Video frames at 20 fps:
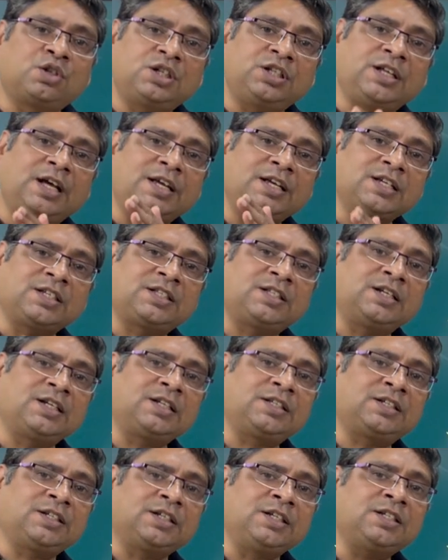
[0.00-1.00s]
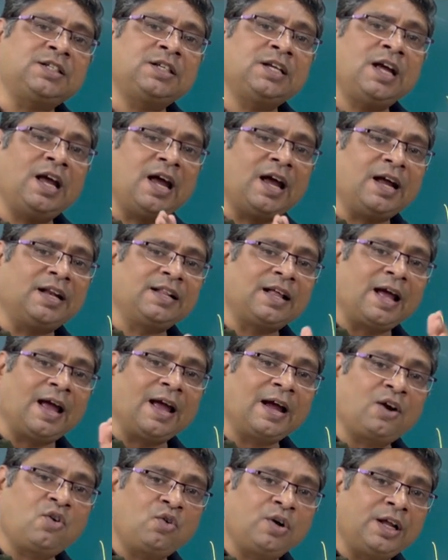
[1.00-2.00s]
the hysteresis and the
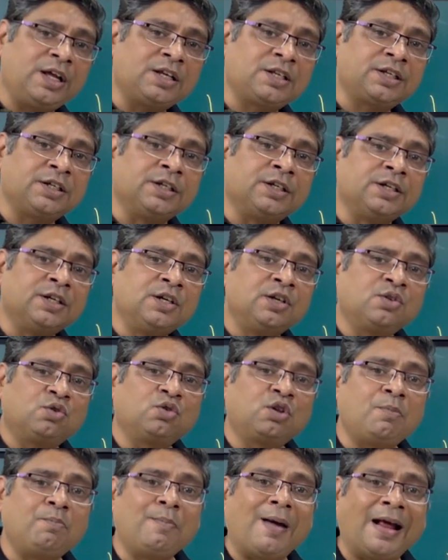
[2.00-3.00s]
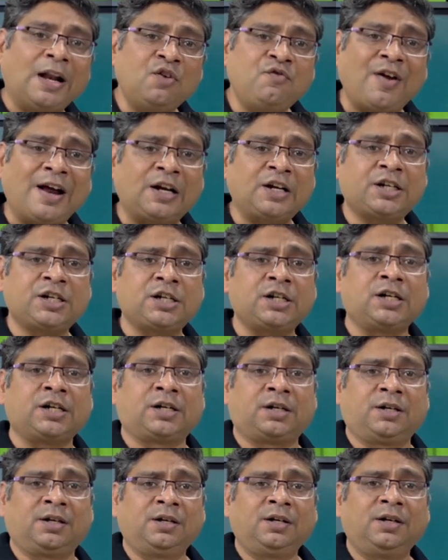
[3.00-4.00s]
accuracy, so the manufacturer